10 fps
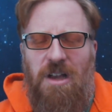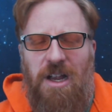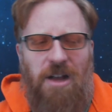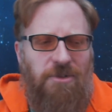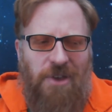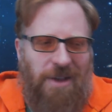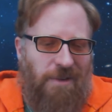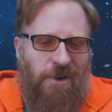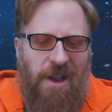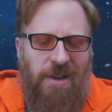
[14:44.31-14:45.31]
And I was like,
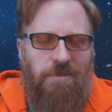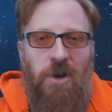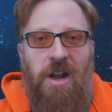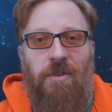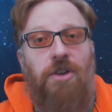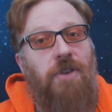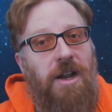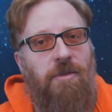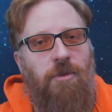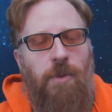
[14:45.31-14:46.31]
okay, whatever. So I
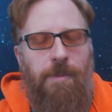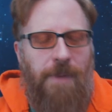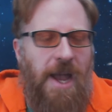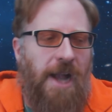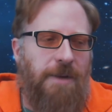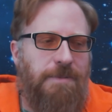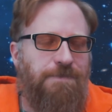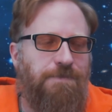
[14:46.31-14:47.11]
never went back.